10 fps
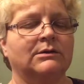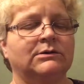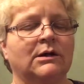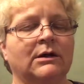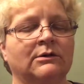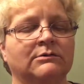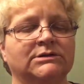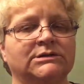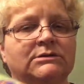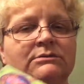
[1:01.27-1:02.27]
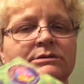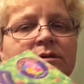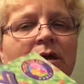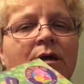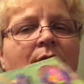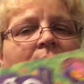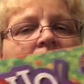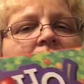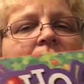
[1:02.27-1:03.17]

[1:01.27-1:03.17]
daughter when she was young and